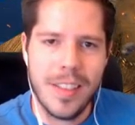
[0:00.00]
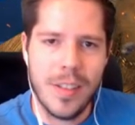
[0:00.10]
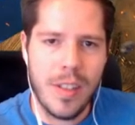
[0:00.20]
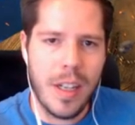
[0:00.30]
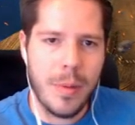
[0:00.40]

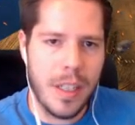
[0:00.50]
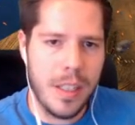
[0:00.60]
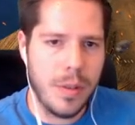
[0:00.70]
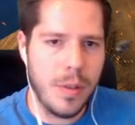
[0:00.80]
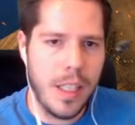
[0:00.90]
So now I'm gonna
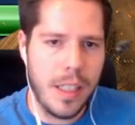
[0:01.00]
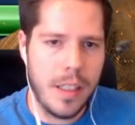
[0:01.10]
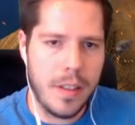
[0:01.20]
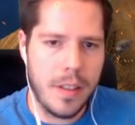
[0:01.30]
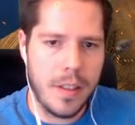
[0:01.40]
do
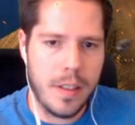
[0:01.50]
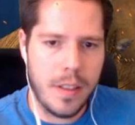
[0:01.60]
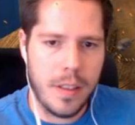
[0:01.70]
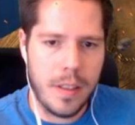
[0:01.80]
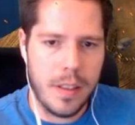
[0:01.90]
this.
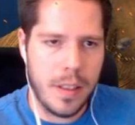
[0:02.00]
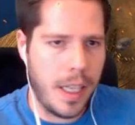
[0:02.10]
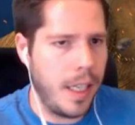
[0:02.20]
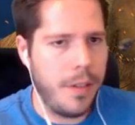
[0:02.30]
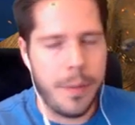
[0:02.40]
I
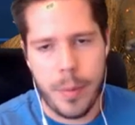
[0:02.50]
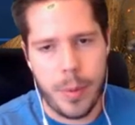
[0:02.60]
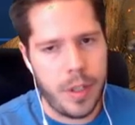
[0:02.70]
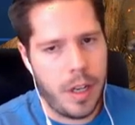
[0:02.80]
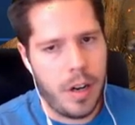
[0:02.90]
gave my
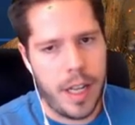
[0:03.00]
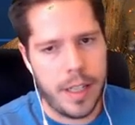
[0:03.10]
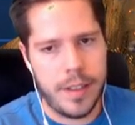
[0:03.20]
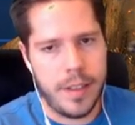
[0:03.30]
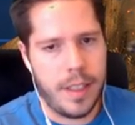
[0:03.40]
opponent card
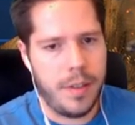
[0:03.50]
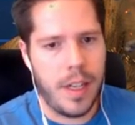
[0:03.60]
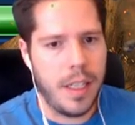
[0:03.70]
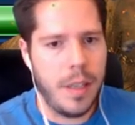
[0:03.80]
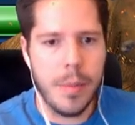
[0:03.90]
access that
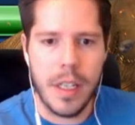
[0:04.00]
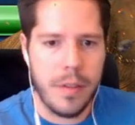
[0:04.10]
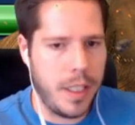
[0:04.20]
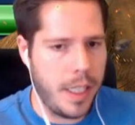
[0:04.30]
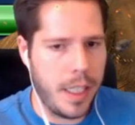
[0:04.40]
time. He might
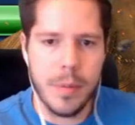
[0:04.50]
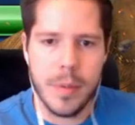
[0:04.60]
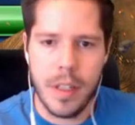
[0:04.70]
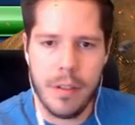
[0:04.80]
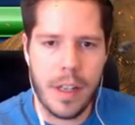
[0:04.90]
even deck
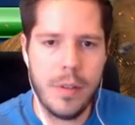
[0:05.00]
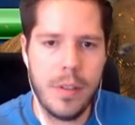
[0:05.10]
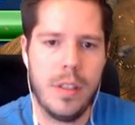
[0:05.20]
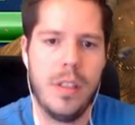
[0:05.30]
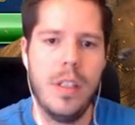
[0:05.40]
himself out.
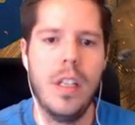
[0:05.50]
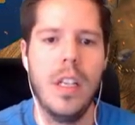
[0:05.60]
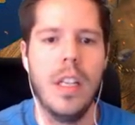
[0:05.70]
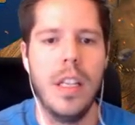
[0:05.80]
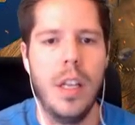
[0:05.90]

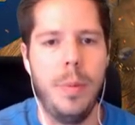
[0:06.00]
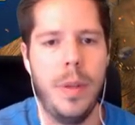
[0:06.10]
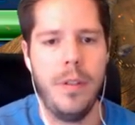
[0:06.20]
That'll be